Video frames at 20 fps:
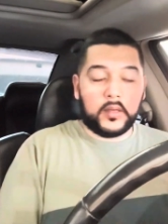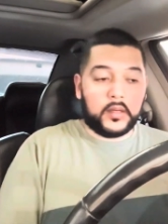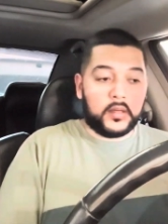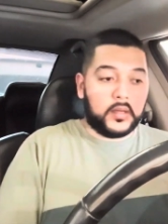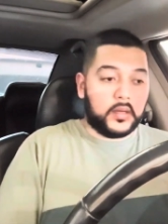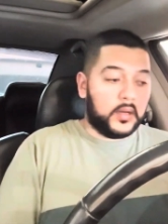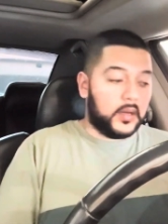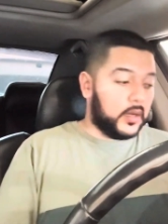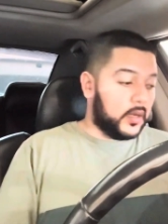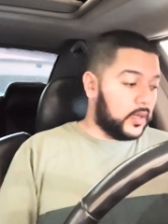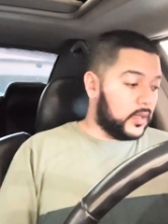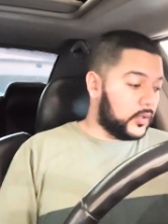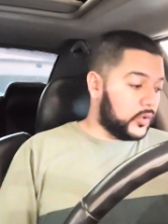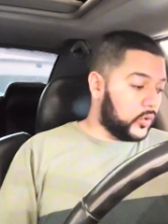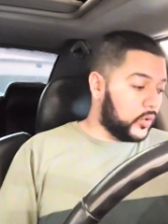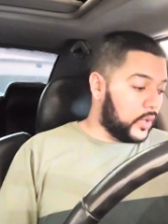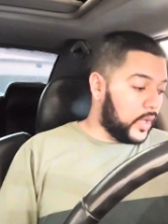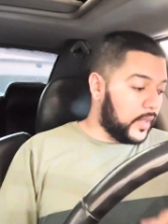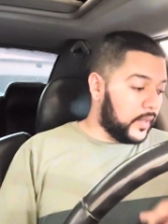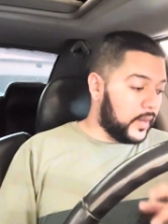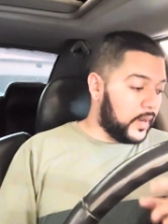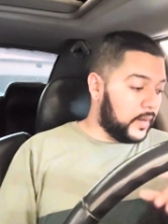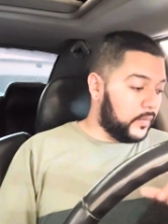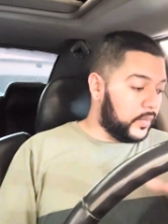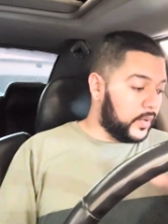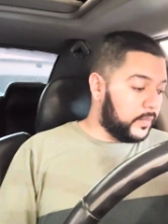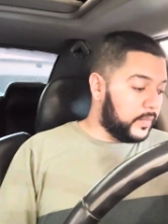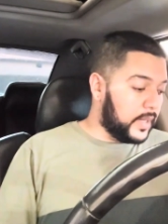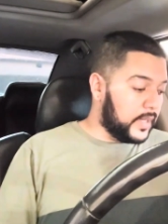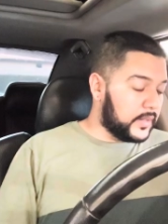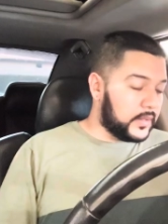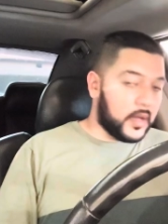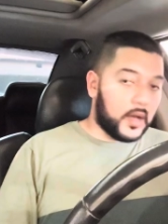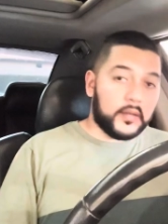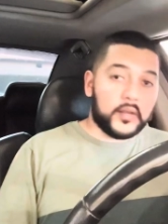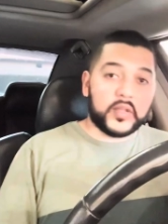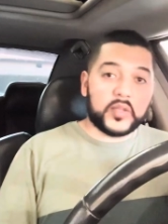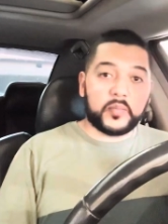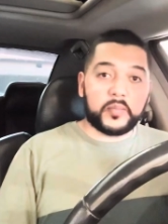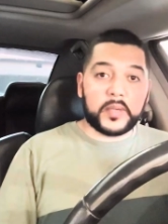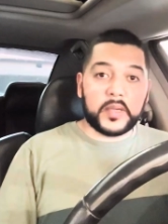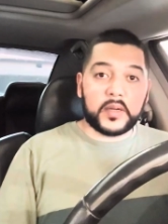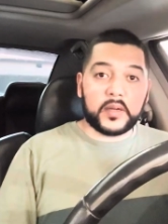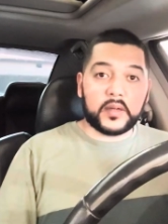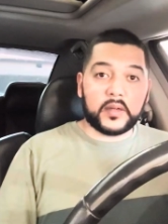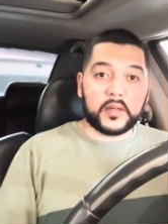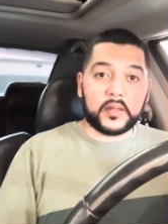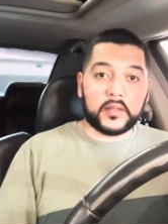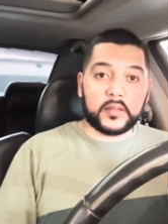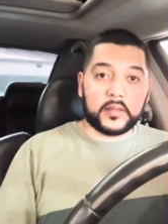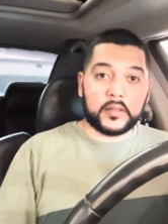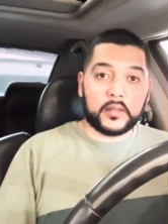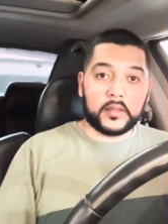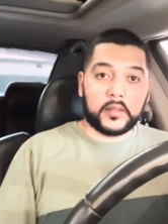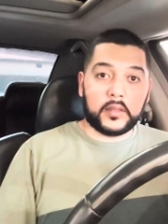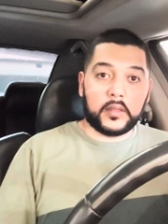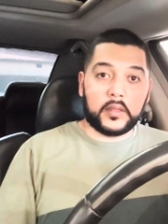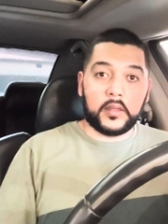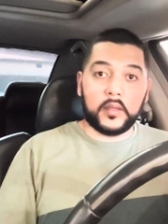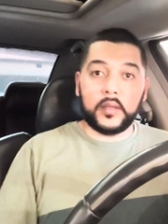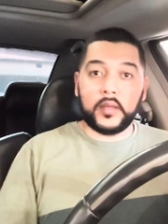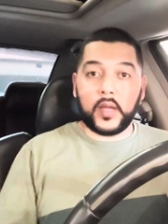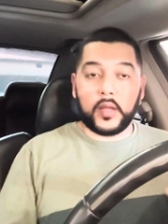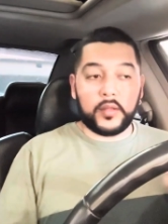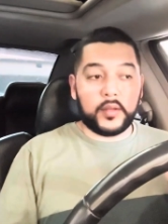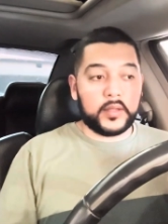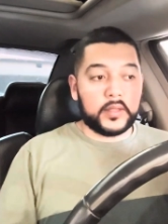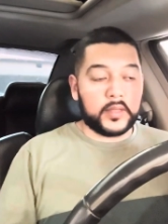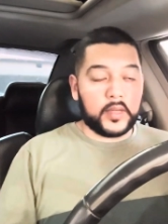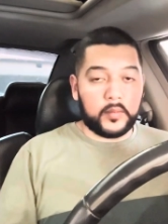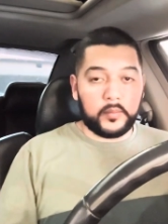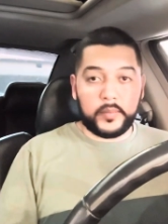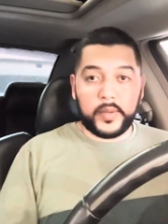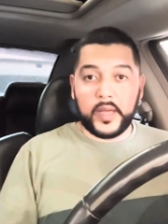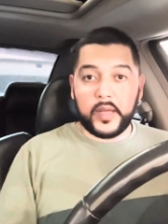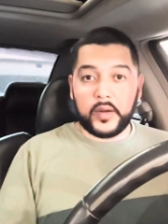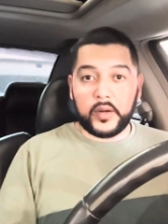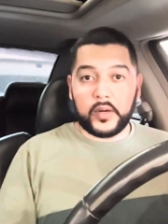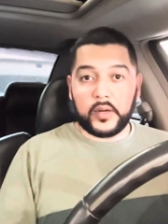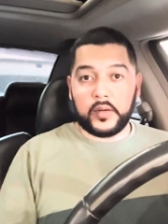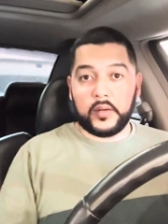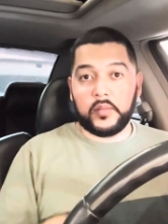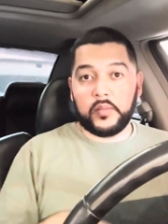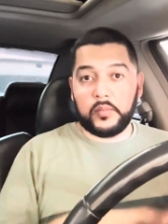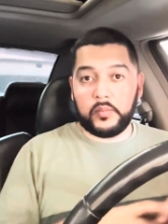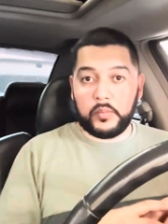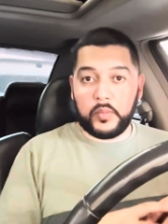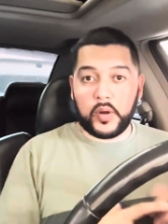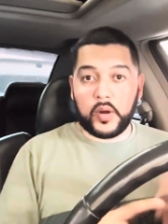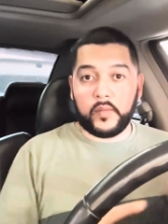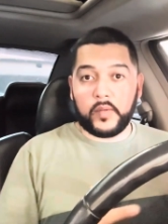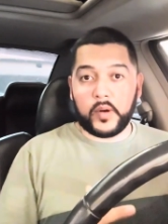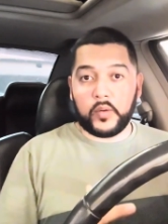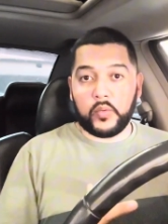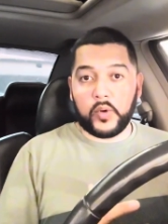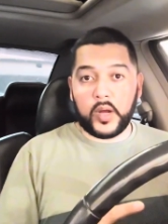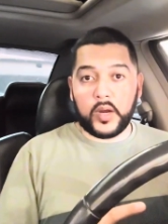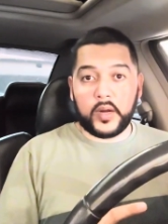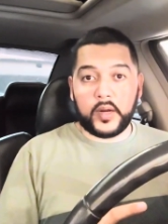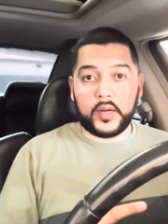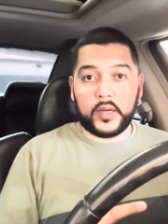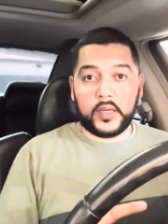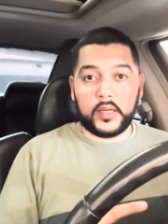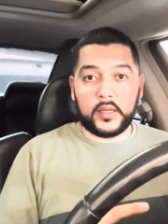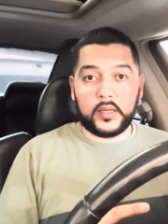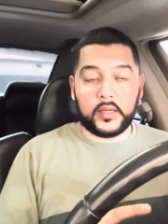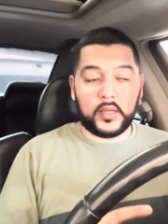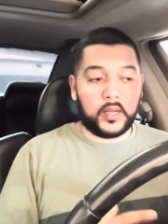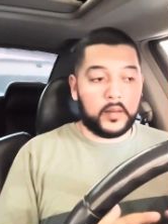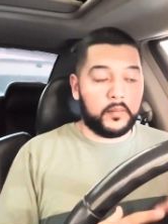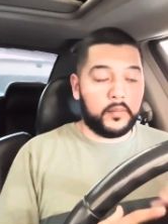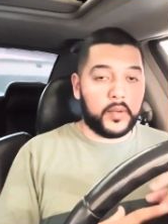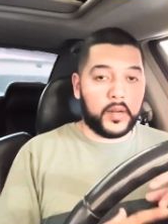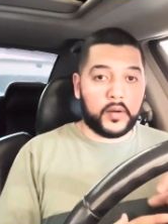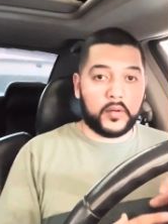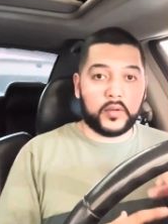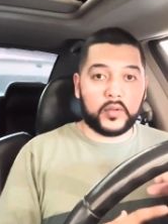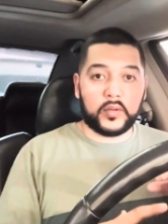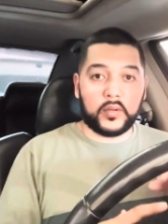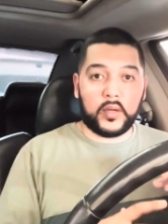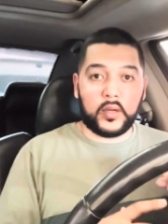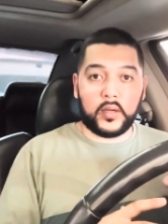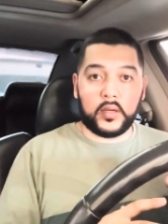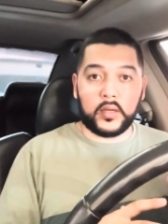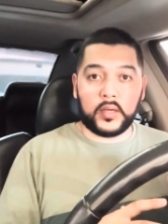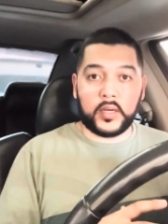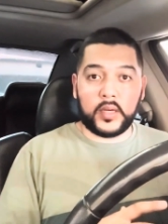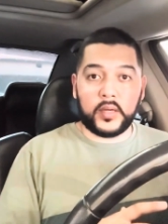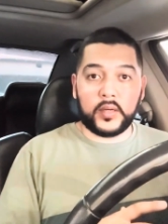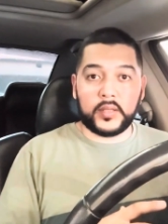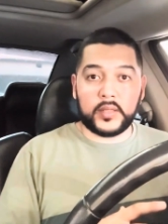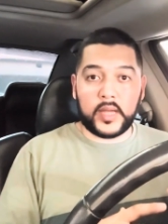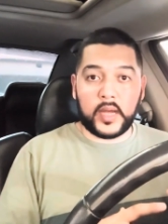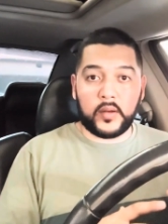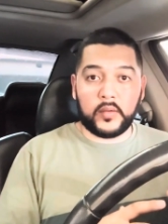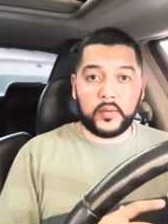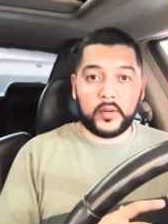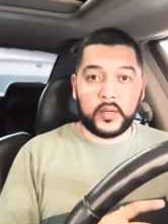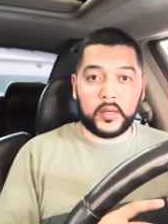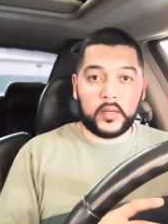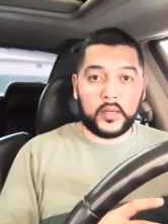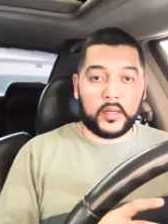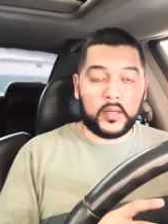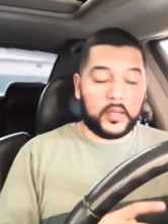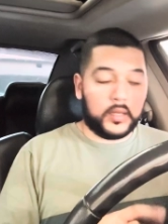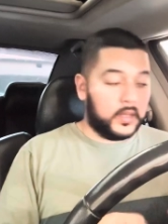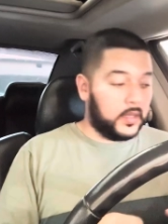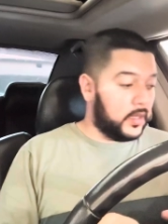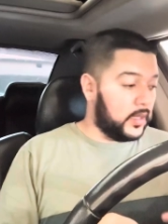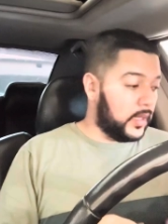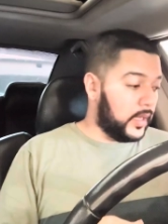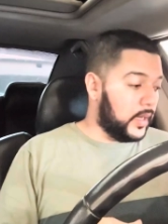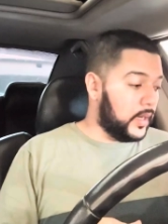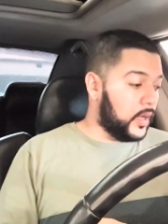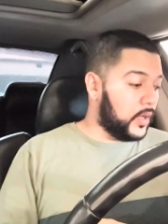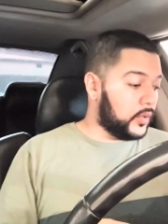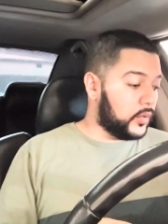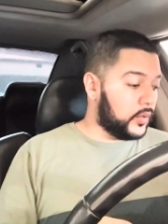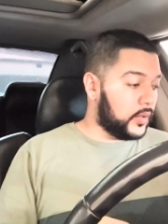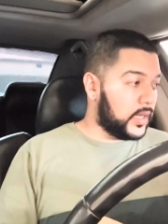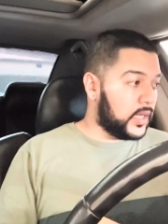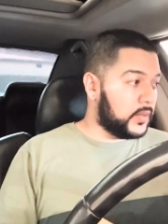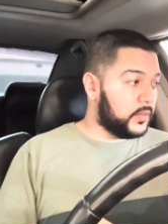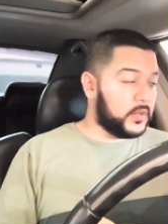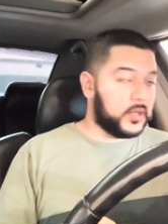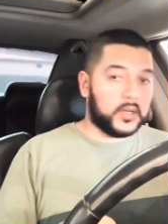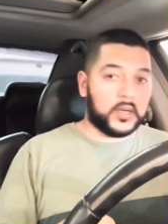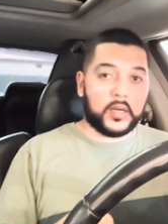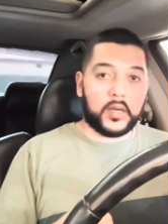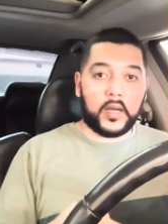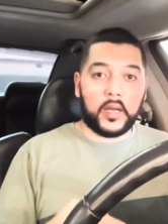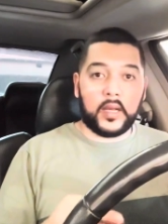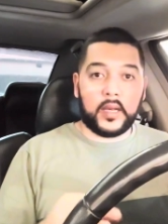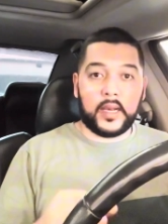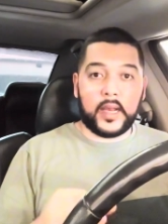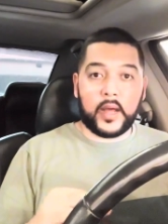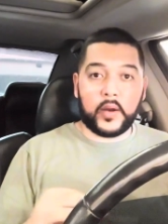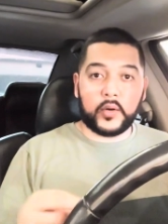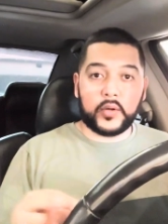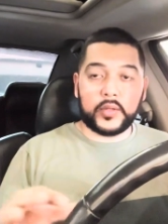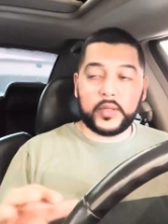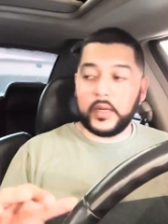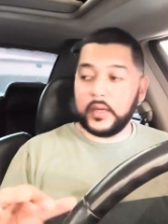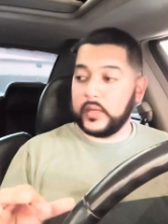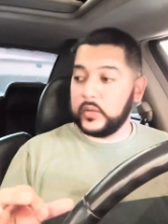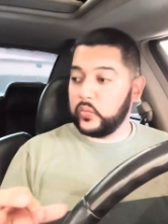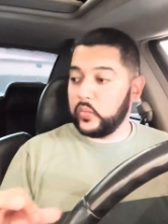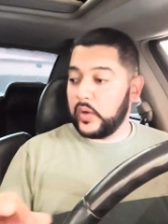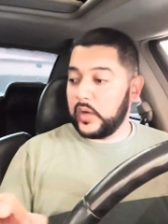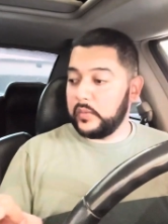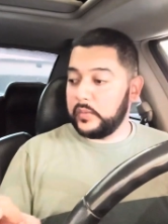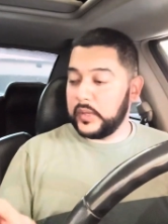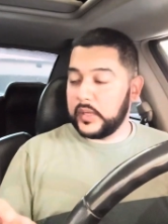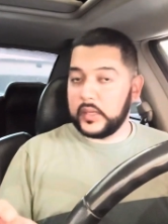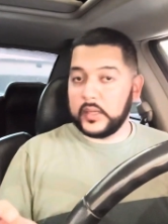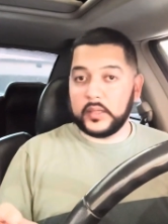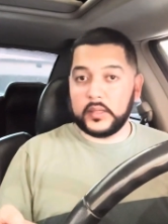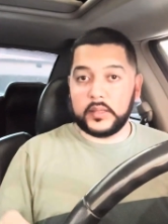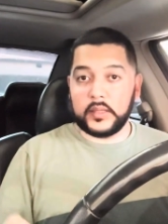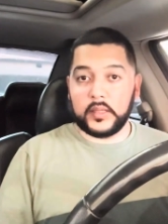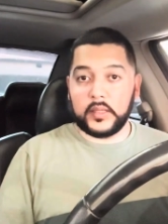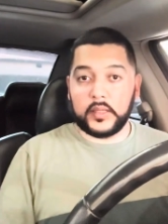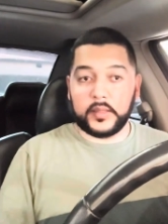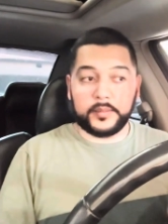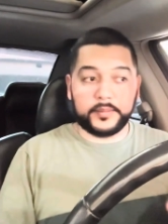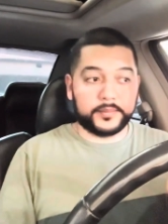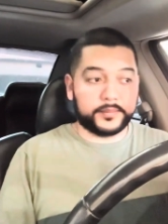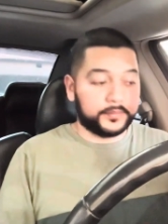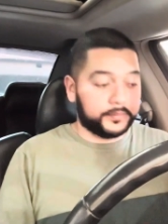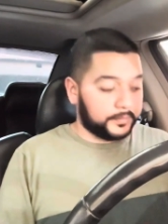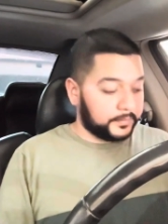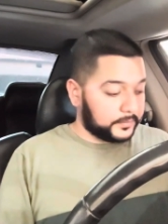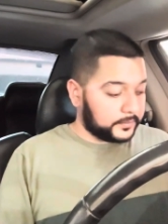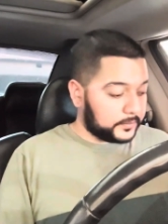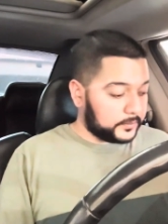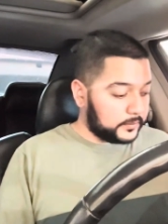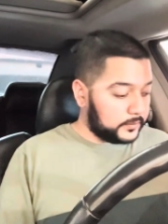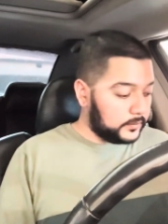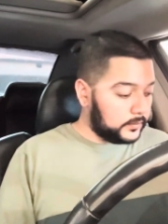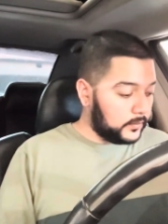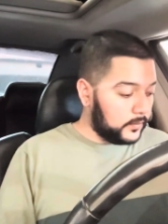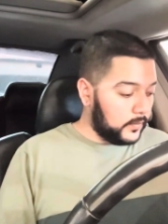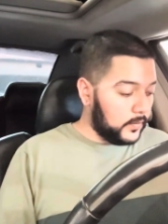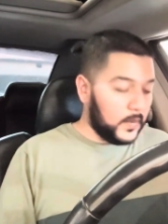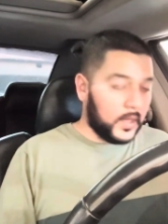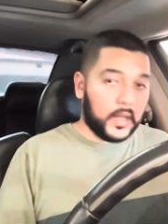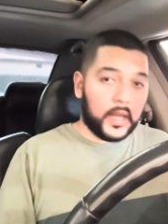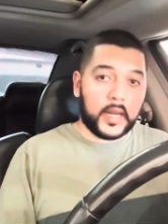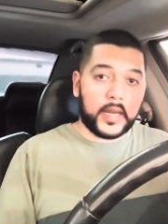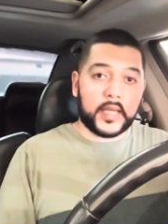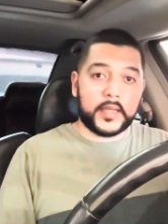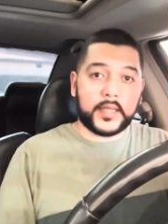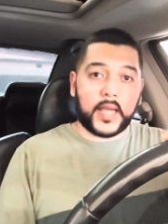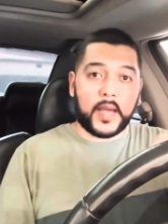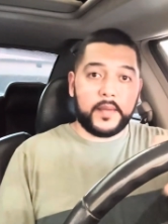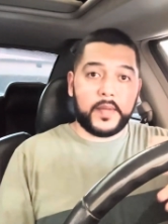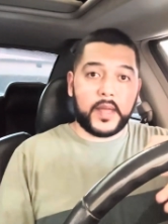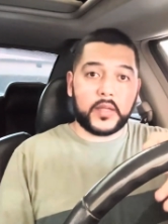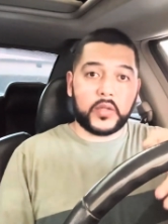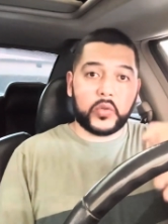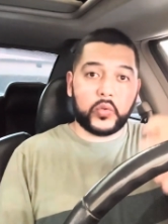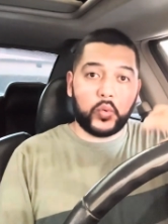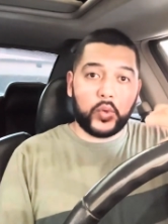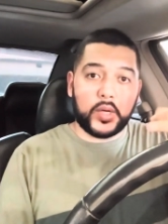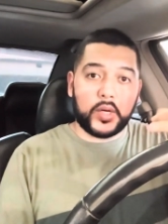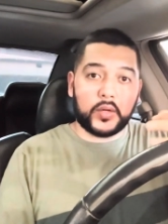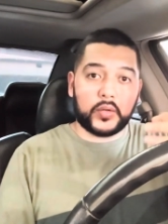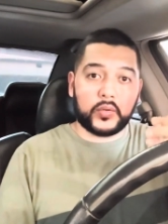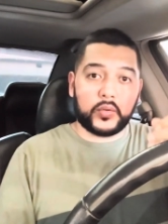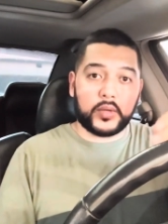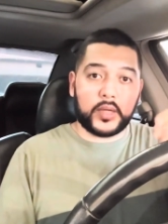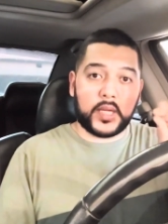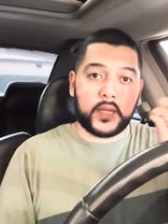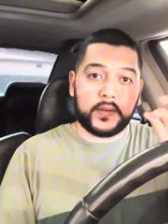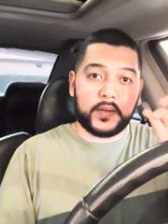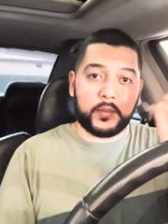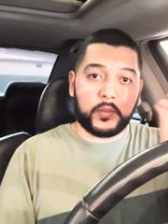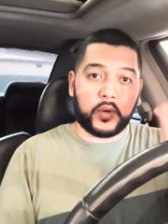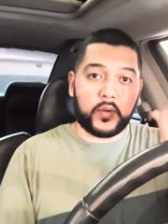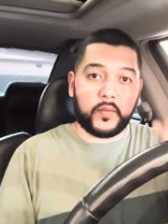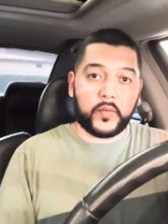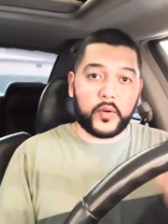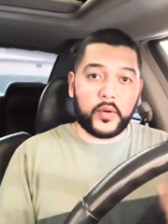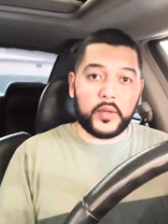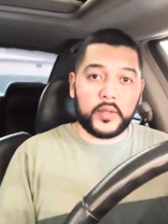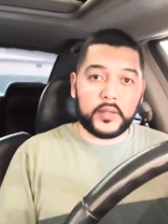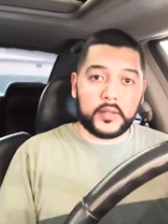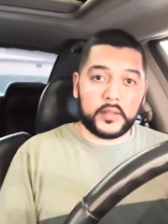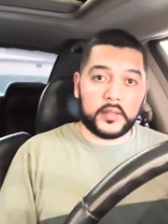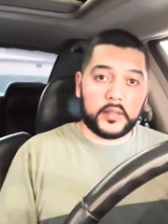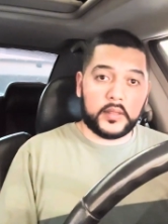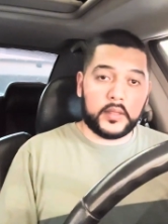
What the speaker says: So now that I replaced all these speakers, now they sound better of a quality and better clear sound. And also it gives me a louder sound as well, because I guess I had that tweeter, so it gives it more voice.